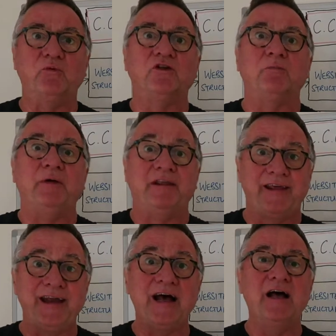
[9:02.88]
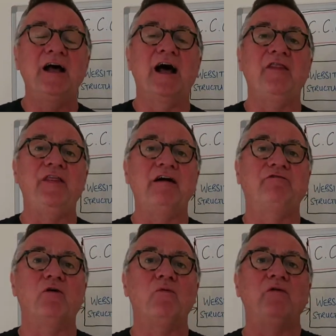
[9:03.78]
will be thinner and
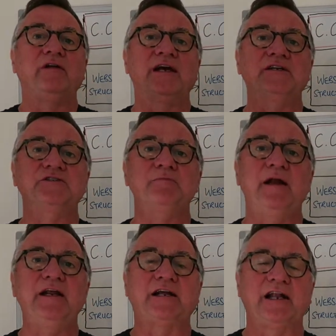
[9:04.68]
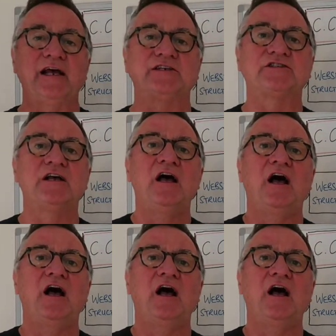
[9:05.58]
therefore won't get as many clicks